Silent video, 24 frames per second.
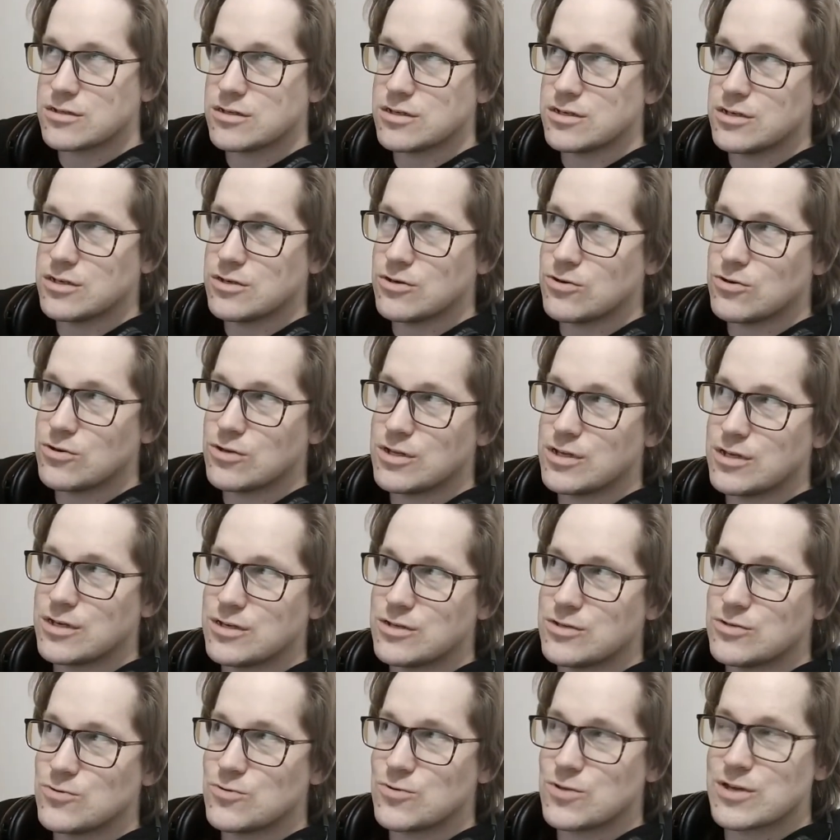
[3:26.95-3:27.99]
the early
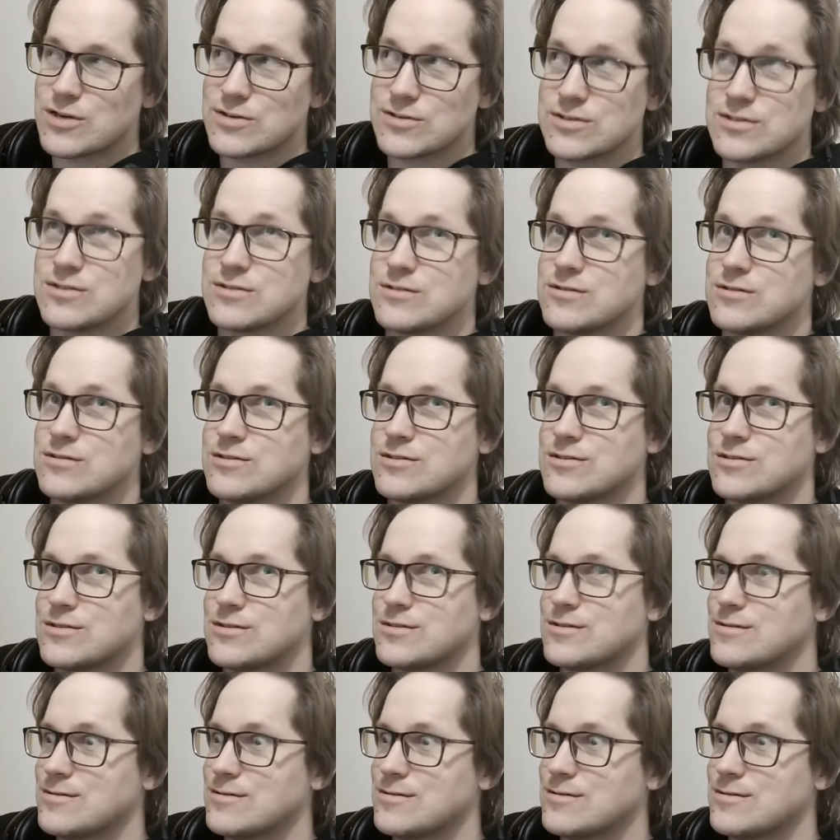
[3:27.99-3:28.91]
2000s.